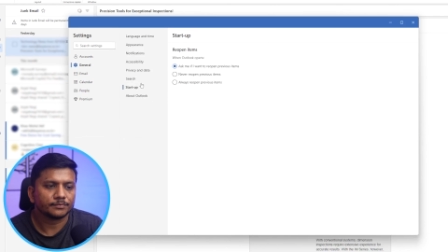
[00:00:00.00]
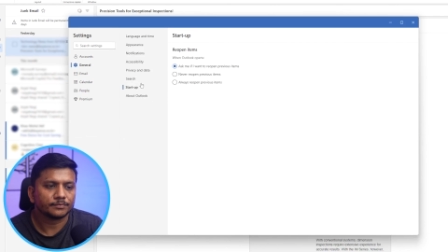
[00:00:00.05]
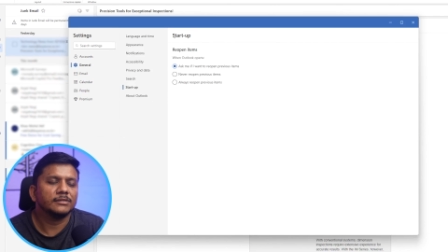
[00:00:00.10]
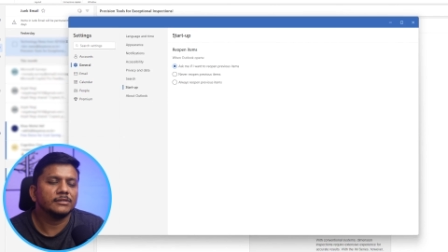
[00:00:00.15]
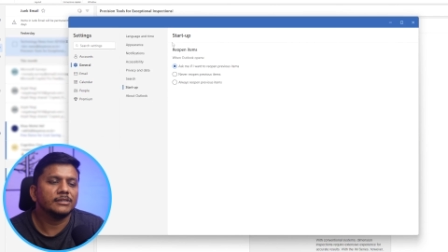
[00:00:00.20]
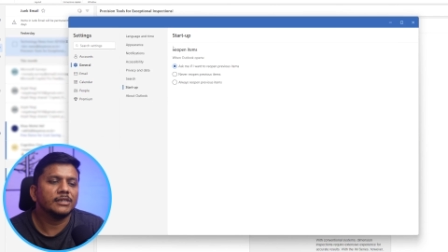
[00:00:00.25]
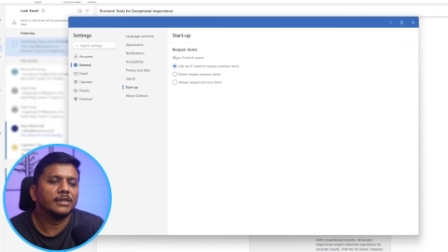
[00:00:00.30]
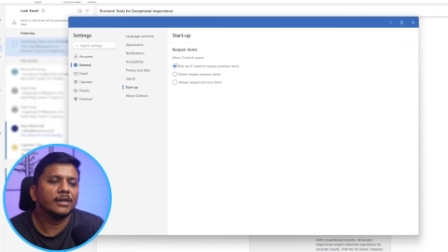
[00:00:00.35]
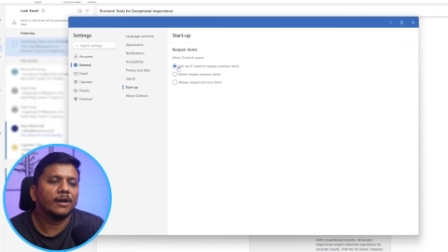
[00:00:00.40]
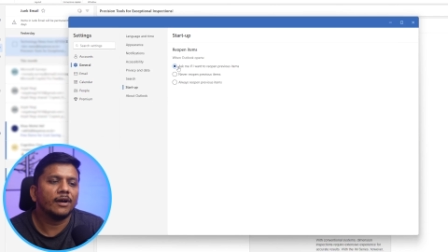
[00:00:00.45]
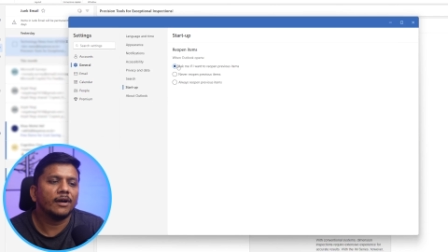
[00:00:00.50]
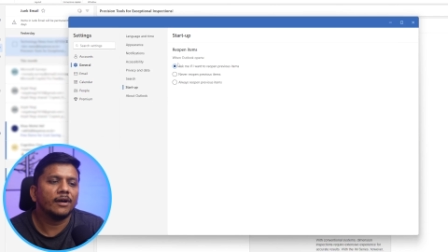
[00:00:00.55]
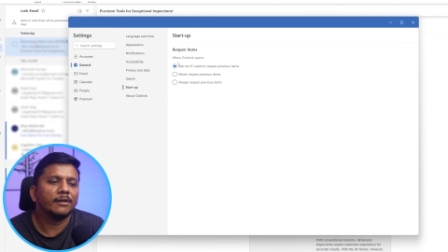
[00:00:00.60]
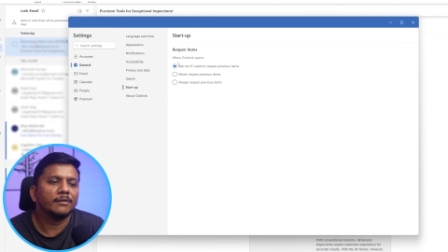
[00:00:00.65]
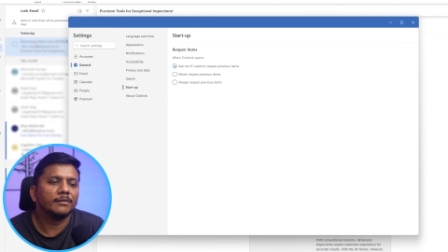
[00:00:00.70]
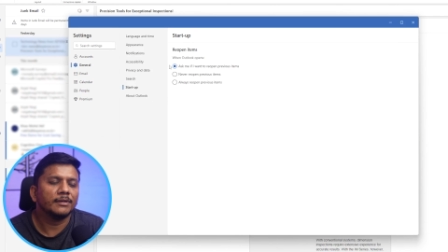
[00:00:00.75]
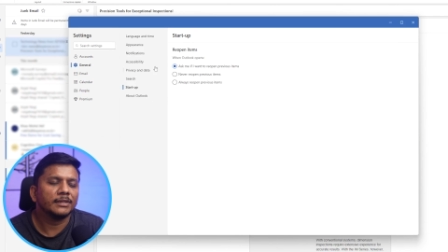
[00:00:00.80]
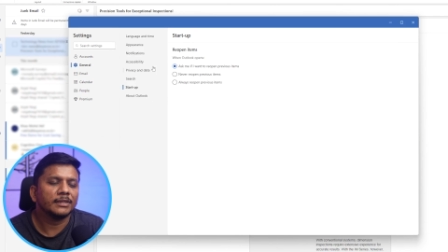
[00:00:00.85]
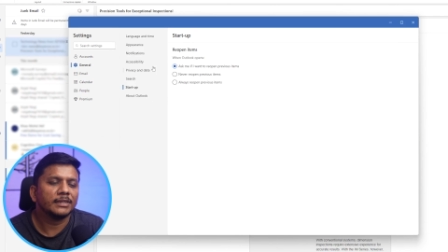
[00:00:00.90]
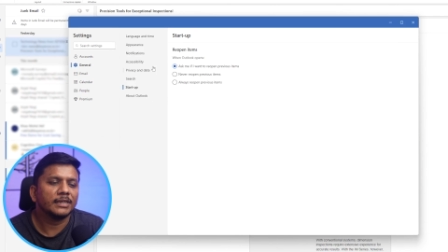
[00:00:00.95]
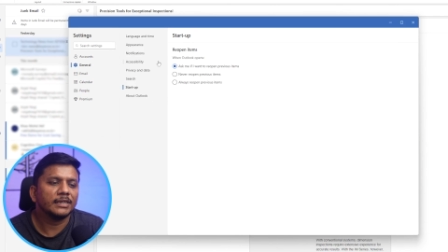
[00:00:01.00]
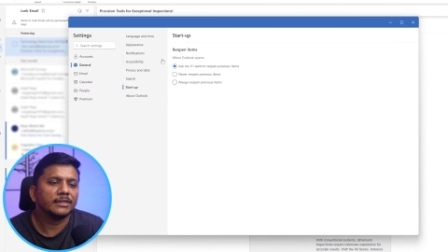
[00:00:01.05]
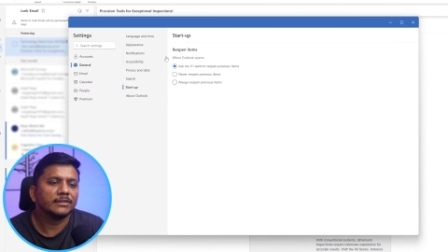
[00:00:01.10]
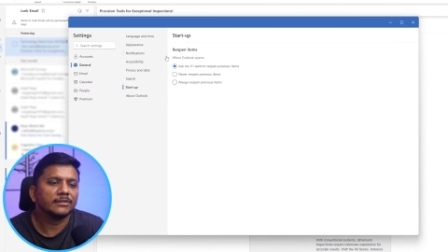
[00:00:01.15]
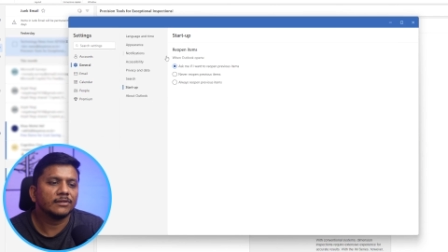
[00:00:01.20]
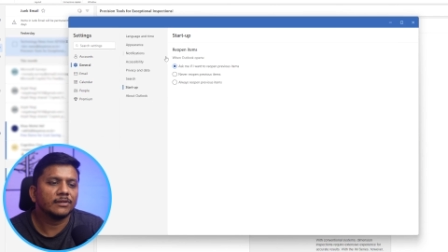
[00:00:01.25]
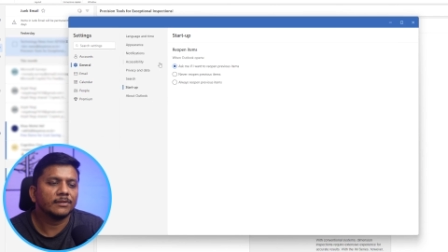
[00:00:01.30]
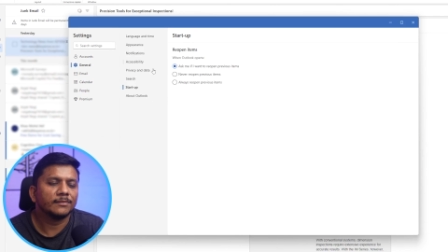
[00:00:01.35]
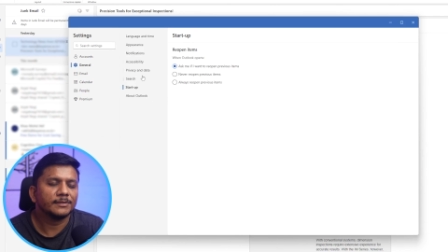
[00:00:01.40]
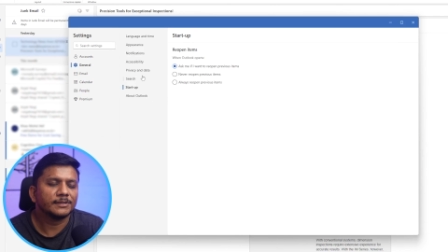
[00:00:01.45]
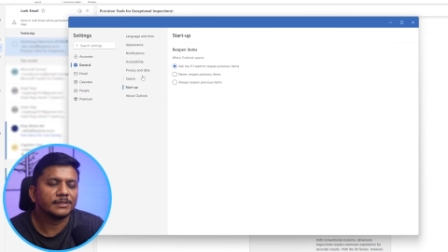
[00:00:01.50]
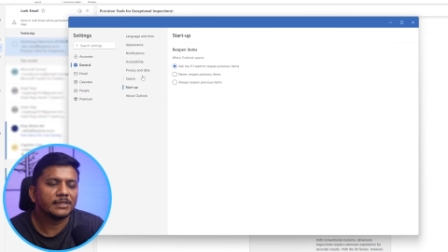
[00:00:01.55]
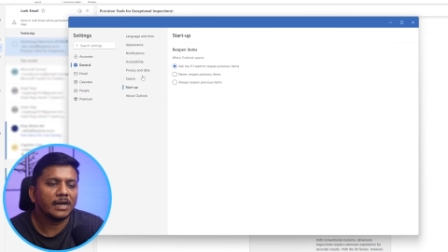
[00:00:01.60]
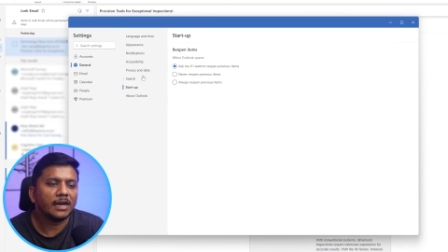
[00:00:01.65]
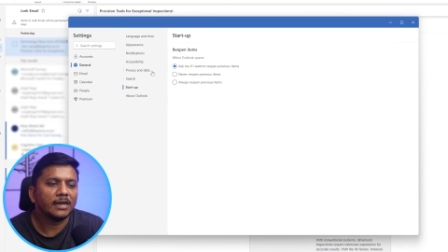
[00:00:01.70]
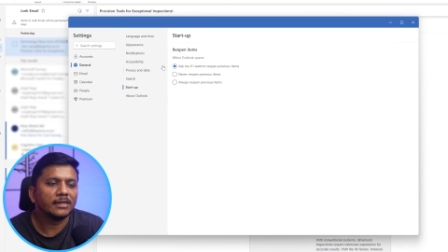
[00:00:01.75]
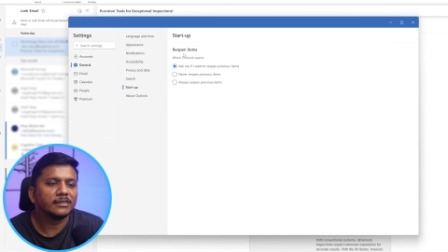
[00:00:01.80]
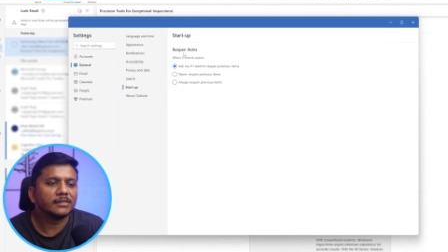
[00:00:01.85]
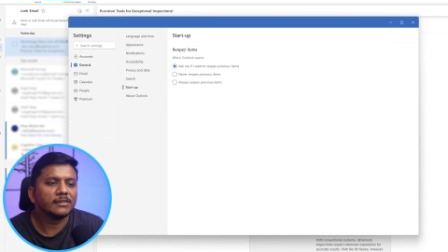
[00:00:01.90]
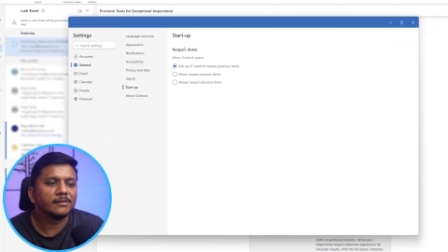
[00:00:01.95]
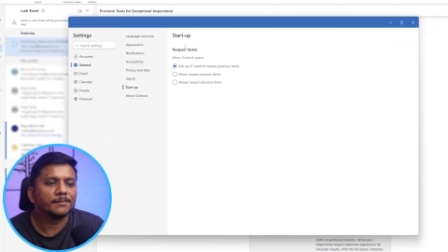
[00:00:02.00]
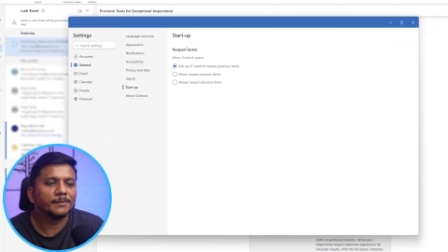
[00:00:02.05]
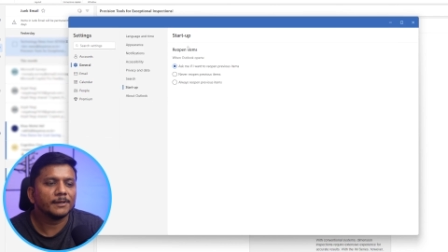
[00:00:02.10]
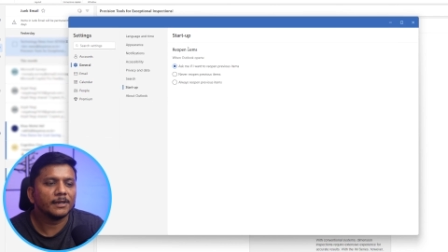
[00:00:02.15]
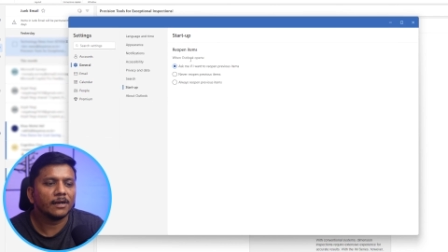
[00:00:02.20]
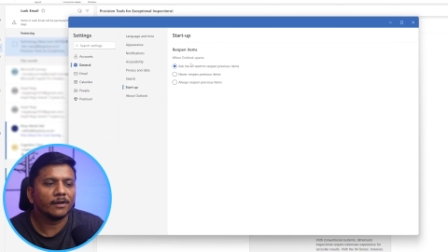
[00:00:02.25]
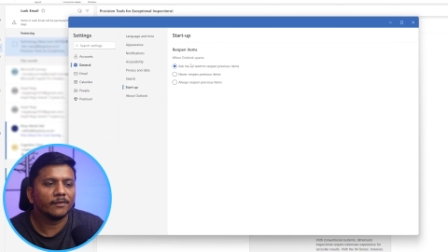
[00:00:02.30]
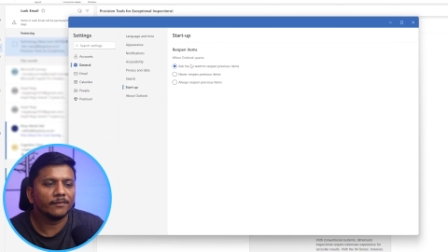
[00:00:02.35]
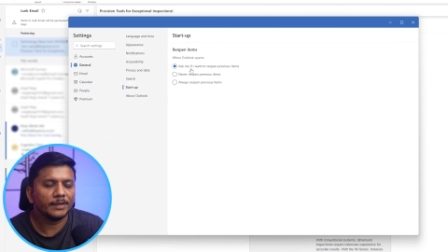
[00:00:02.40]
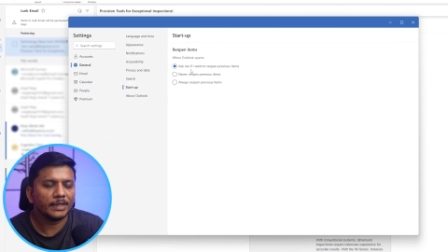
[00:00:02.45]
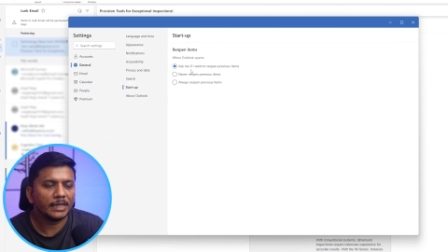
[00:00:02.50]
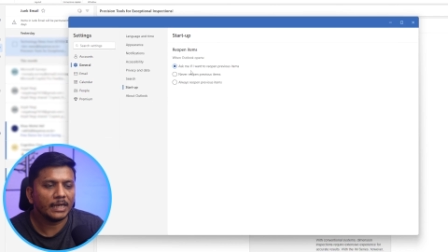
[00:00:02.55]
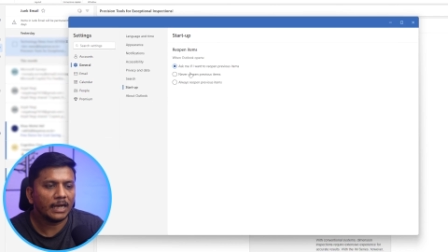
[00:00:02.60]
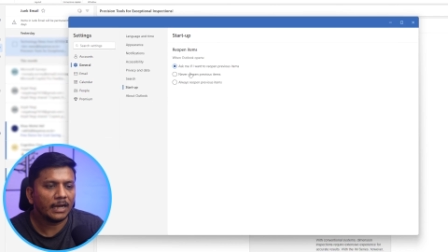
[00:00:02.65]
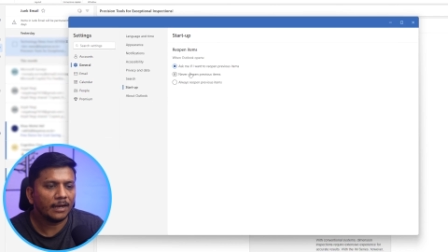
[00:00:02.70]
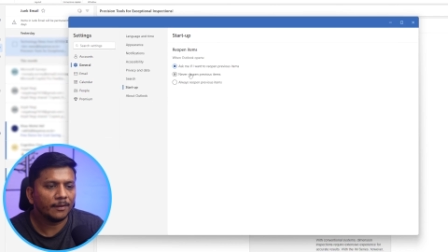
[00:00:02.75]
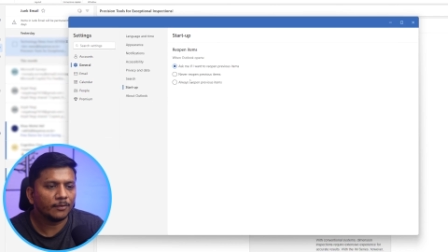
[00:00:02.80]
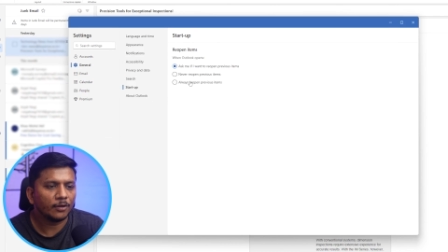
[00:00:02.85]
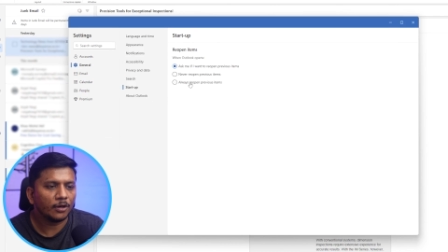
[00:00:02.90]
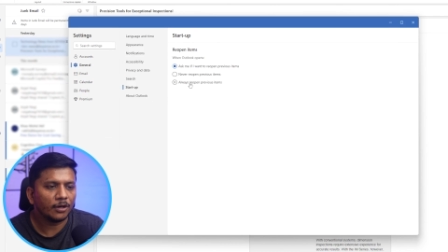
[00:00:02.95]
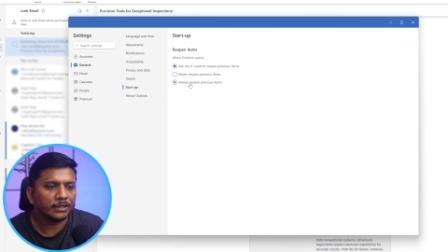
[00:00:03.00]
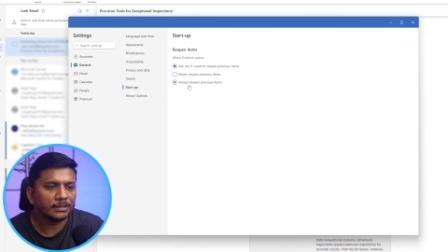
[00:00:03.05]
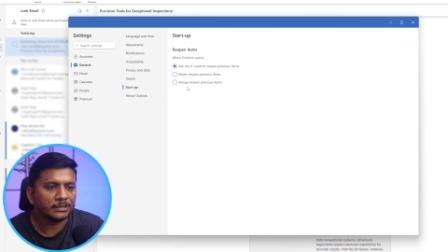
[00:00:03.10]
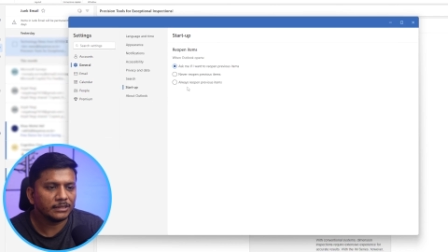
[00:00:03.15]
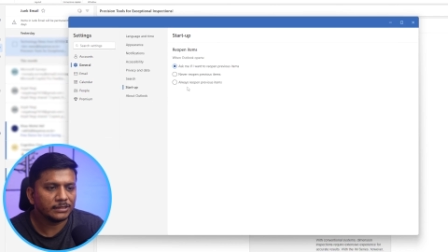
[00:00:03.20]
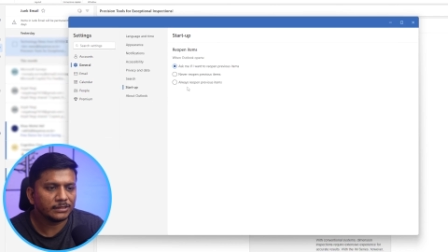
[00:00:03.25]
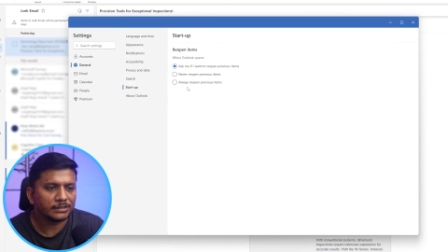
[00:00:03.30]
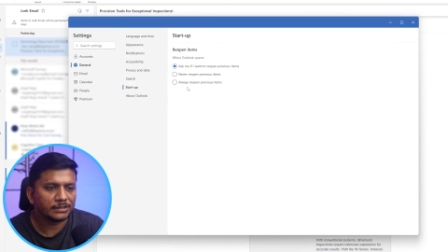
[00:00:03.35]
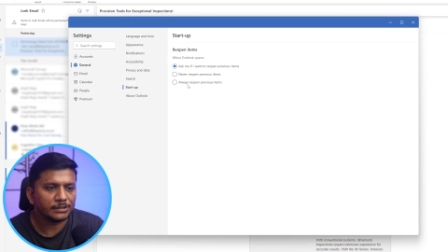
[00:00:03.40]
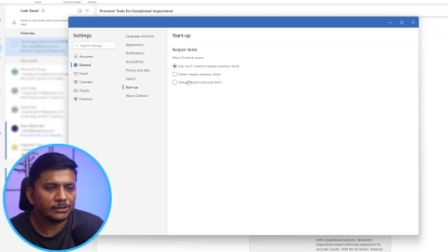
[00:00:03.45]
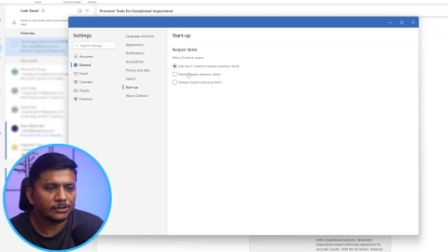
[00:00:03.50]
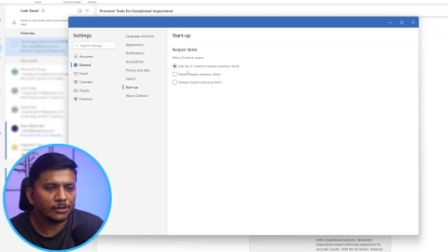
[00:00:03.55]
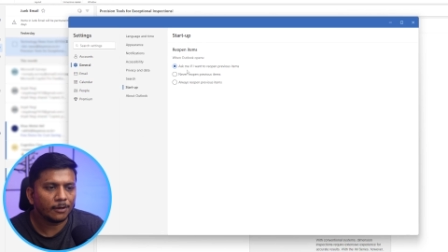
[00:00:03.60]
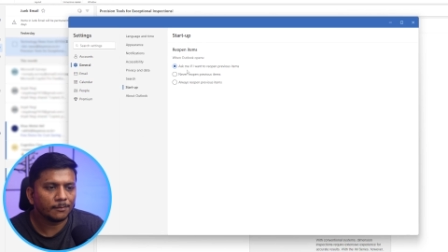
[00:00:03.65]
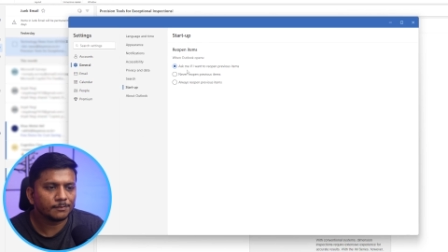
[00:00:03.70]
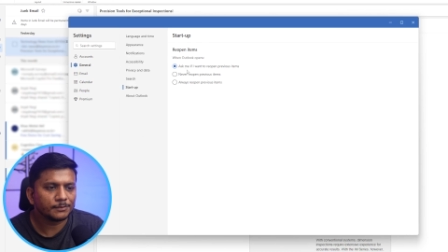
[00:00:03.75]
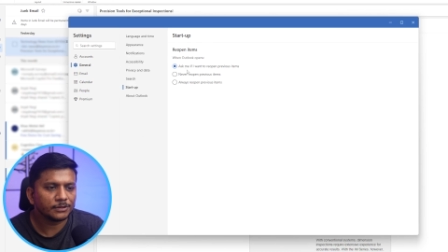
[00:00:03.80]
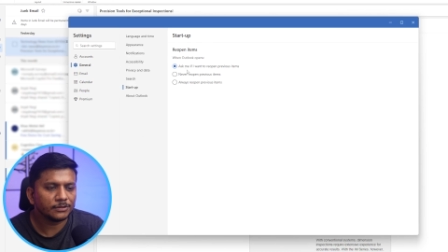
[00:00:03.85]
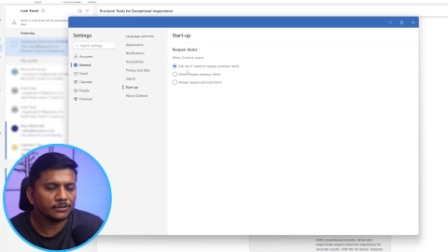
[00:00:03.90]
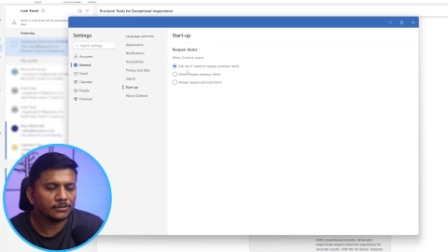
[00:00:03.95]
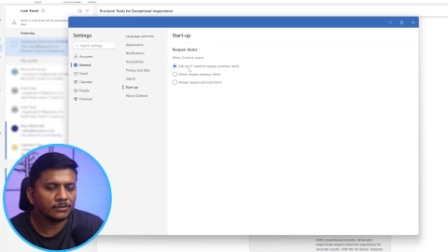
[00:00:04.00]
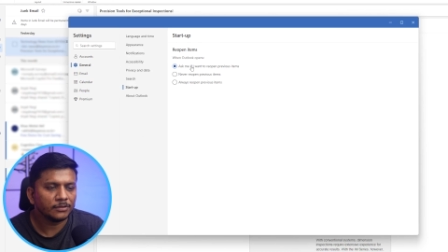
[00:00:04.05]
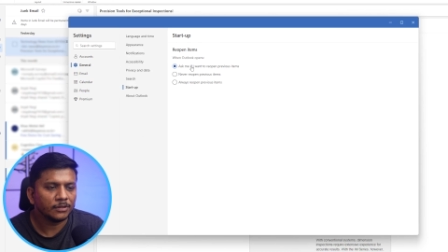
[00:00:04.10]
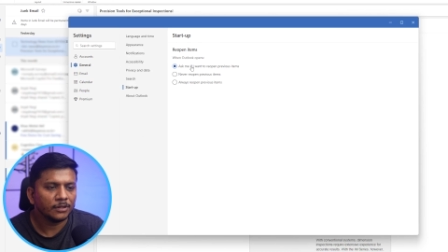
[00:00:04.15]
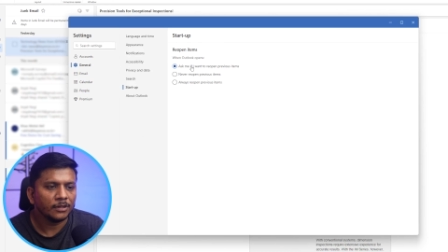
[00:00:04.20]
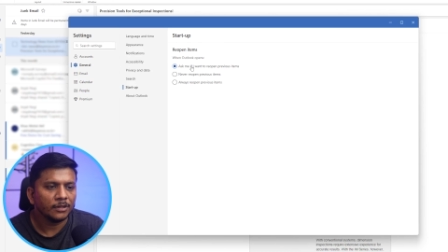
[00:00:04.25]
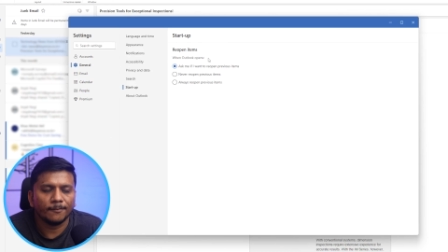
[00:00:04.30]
Here in case of startup, here we have got these three options.